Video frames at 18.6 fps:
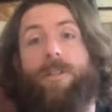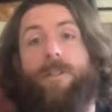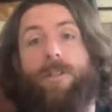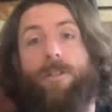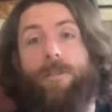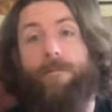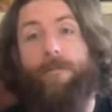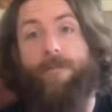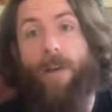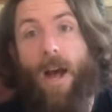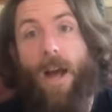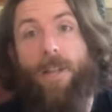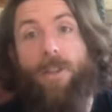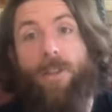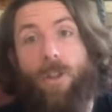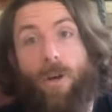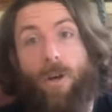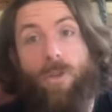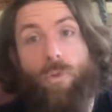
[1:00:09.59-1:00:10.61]
to define
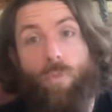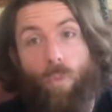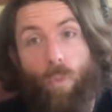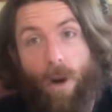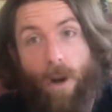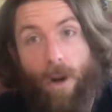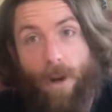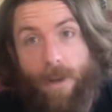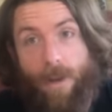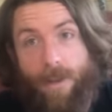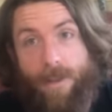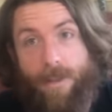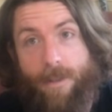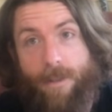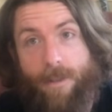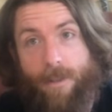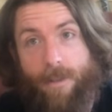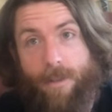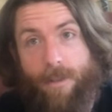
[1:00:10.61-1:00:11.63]
those
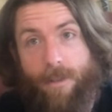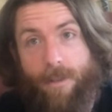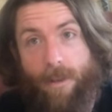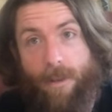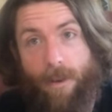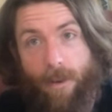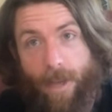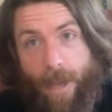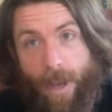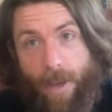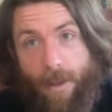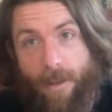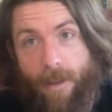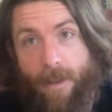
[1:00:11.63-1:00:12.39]
words. Okay.